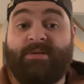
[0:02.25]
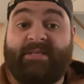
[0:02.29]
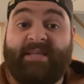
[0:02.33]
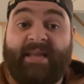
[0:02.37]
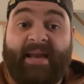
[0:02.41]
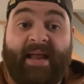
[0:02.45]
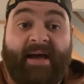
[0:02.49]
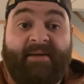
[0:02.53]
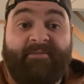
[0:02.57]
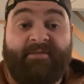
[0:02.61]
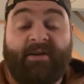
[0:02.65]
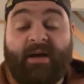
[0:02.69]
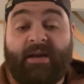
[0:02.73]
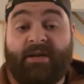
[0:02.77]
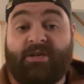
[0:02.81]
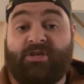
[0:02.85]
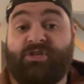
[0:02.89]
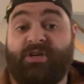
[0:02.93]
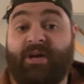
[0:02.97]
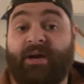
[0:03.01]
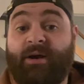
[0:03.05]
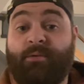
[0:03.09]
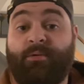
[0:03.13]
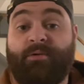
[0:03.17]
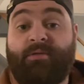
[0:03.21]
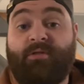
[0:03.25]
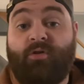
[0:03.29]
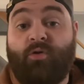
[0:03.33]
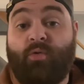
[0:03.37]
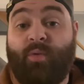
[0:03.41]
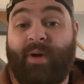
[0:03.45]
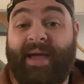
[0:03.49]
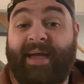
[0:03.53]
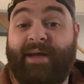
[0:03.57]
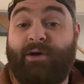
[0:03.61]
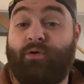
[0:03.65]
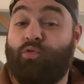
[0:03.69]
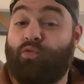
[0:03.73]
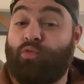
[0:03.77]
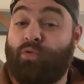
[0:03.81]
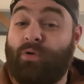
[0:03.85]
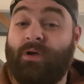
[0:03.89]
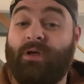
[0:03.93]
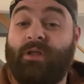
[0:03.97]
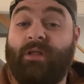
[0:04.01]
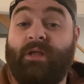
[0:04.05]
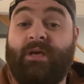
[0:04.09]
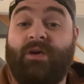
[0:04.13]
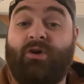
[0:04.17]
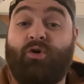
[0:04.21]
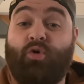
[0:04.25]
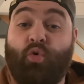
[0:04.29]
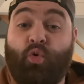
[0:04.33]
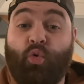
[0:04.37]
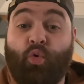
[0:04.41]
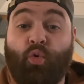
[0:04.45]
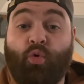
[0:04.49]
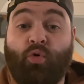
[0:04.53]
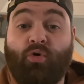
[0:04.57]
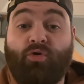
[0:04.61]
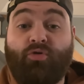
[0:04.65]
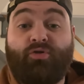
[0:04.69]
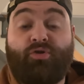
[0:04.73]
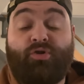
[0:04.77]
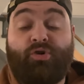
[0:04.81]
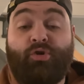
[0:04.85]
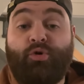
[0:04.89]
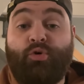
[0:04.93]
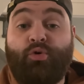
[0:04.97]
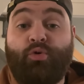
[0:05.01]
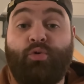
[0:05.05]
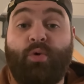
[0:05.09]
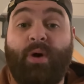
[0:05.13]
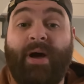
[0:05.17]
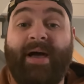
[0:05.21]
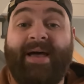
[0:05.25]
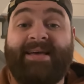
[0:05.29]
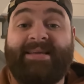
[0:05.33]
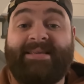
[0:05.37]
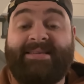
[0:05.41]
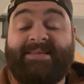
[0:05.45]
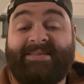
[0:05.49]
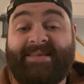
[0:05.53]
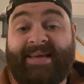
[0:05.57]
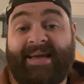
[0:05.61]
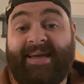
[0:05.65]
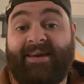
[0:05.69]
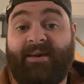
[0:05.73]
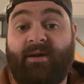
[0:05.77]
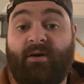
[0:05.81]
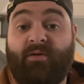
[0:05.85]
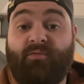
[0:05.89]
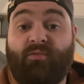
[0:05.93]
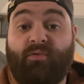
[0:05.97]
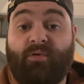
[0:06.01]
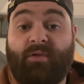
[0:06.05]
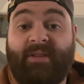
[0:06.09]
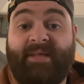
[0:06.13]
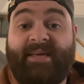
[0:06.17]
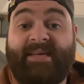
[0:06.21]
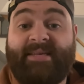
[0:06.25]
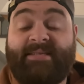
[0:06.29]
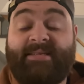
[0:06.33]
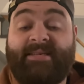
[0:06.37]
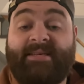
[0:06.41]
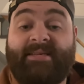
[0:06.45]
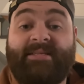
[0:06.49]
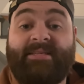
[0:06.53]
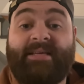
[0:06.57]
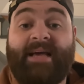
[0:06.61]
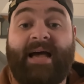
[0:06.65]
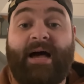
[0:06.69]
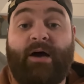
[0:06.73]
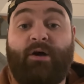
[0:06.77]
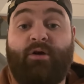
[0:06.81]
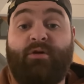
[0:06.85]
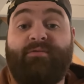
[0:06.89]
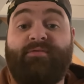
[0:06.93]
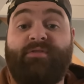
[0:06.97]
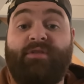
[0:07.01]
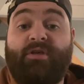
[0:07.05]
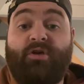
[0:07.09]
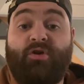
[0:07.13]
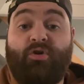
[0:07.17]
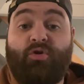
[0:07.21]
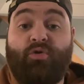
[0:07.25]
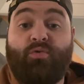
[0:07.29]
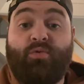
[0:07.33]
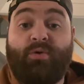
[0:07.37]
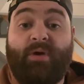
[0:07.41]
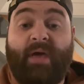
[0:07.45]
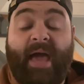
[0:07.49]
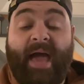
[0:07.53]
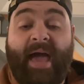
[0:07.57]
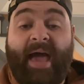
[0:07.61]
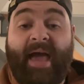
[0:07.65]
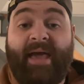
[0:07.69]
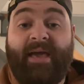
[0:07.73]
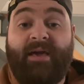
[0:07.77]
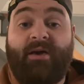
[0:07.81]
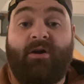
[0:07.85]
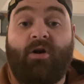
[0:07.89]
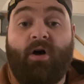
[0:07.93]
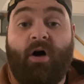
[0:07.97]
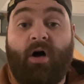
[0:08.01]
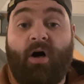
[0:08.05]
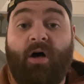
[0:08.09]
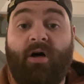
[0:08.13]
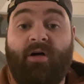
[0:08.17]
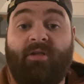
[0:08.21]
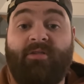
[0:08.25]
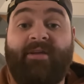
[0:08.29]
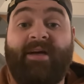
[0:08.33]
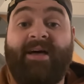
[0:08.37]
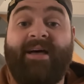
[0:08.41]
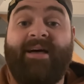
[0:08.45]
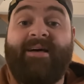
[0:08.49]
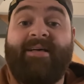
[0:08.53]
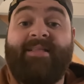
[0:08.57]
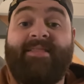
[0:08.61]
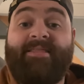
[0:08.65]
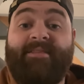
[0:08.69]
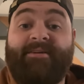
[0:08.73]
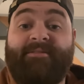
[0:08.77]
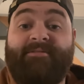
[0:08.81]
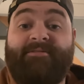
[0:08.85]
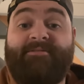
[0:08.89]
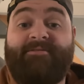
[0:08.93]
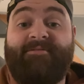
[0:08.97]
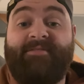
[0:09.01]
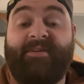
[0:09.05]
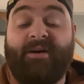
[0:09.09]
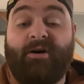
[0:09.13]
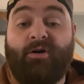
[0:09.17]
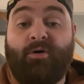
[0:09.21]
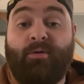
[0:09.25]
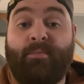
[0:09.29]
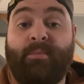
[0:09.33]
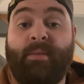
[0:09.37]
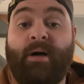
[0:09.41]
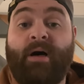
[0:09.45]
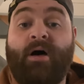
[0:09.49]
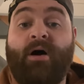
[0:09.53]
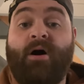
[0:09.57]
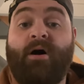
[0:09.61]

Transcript: and today I've got to share with you a really cool new set of releases out of the UK called The Film